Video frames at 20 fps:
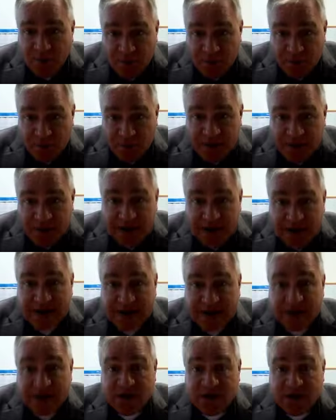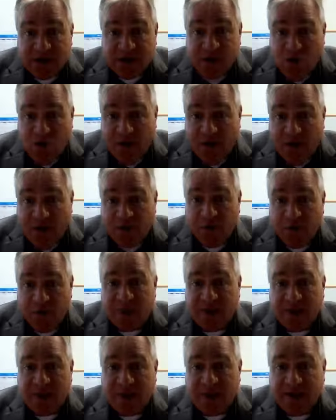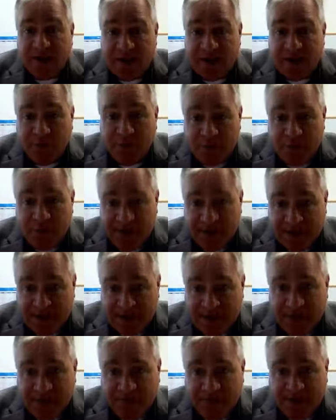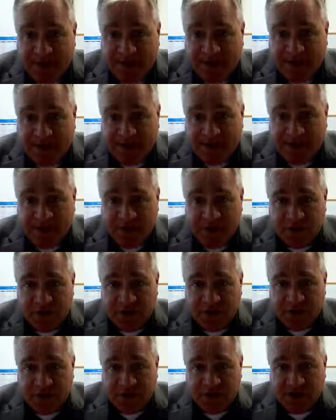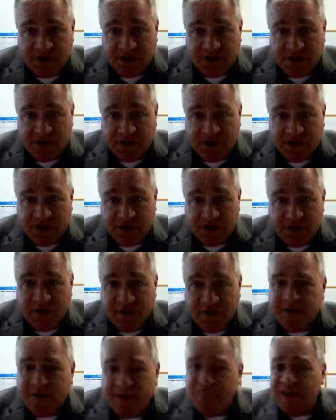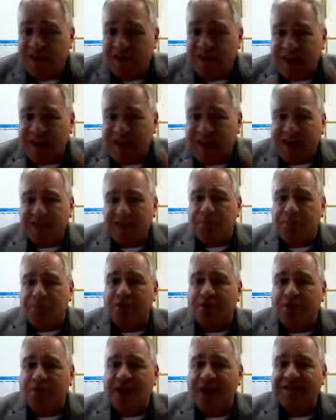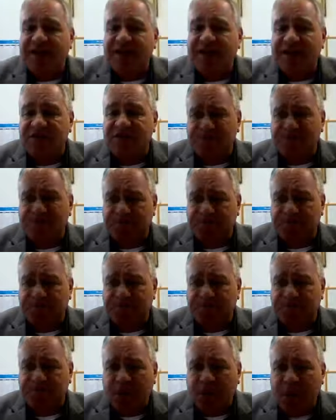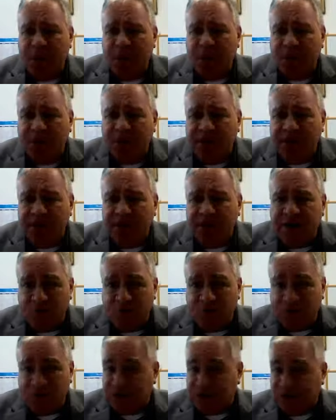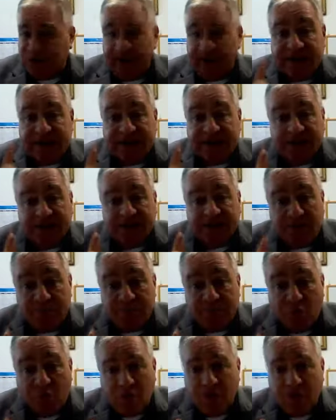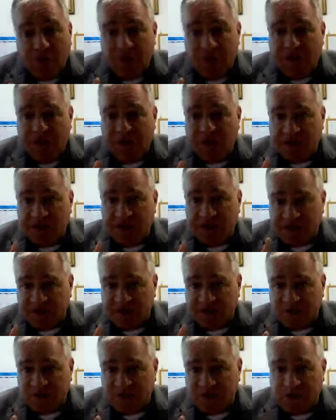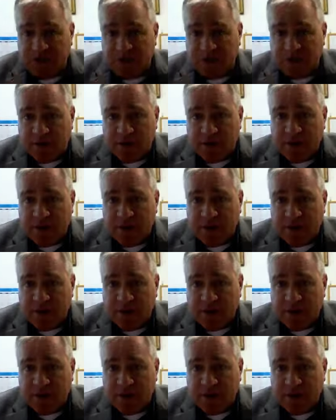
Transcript: predicted whether or not they would be identified as others as a leader. But that's the process of leader emergence, and it's an important thing to consider,